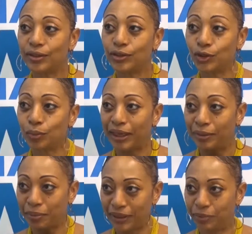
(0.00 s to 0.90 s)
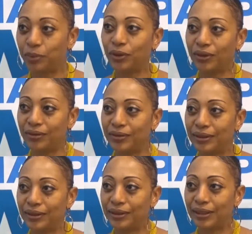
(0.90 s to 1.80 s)
to my people
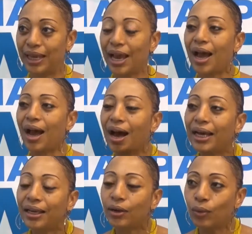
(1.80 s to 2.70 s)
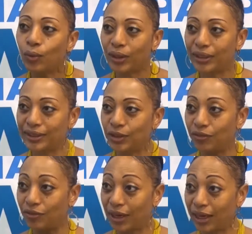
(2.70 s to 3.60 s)
a higher quality
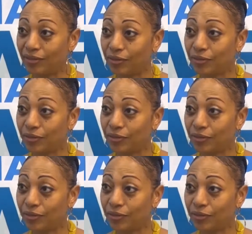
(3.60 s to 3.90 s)
of life.